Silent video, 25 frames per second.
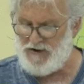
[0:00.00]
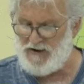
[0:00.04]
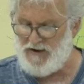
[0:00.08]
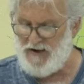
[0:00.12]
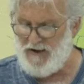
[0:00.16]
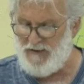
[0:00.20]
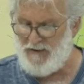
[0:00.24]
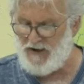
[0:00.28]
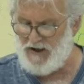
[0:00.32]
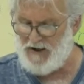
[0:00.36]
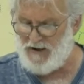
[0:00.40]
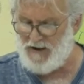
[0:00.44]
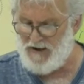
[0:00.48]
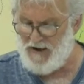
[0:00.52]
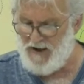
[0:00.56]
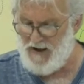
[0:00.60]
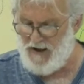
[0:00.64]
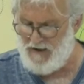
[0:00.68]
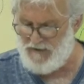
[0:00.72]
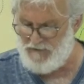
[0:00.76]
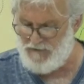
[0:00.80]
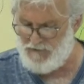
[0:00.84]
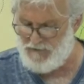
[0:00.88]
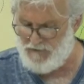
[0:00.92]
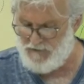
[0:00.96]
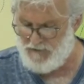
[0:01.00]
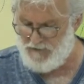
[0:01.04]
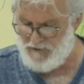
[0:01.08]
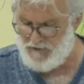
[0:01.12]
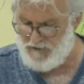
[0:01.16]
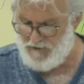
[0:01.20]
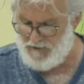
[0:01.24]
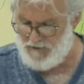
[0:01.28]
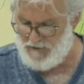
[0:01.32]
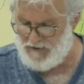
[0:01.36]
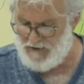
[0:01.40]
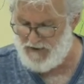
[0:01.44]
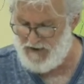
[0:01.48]

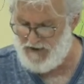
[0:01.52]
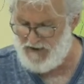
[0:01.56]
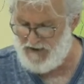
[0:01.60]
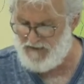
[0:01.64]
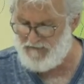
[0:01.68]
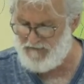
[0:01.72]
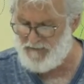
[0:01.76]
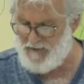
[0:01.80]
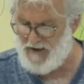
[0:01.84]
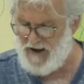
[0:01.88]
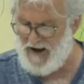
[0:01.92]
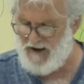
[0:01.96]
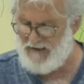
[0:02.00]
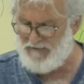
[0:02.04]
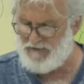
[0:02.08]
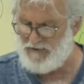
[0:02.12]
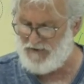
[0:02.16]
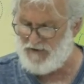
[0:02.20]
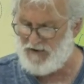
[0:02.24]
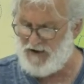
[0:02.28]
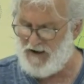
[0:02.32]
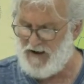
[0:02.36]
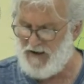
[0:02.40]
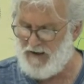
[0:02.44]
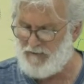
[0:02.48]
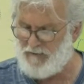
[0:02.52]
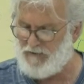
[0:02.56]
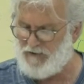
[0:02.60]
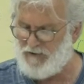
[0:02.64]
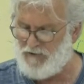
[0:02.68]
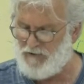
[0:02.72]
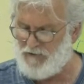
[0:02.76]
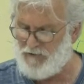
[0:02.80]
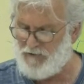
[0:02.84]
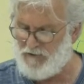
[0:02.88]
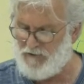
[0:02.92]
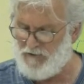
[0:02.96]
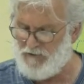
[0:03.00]
Nebuchadnezzar, king of Babel, came to
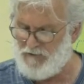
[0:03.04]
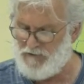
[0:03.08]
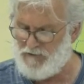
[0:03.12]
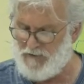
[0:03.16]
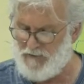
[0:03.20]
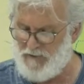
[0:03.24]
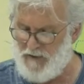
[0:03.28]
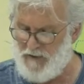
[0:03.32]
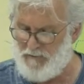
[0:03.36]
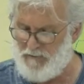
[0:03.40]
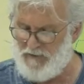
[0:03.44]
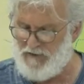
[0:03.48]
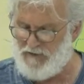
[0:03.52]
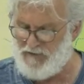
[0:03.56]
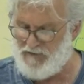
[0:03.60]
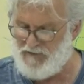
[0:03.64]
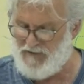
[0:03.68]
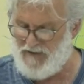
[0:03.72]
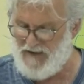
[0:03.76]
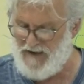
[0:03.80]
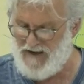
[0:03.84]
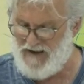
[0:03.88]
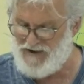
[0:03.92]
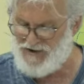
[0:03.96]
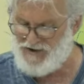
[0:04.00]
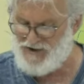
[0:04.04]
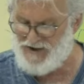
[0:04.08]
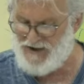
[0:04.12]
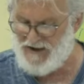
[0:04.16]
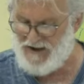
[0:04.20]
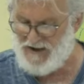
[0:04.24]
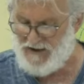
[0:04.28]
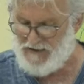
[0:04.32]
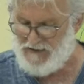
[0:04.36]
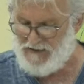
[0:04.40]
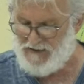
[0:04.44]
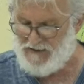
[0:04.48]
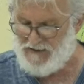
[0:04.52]
Jerusalem and besieged
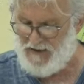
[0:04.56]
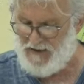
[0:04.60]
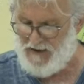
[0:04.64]
it.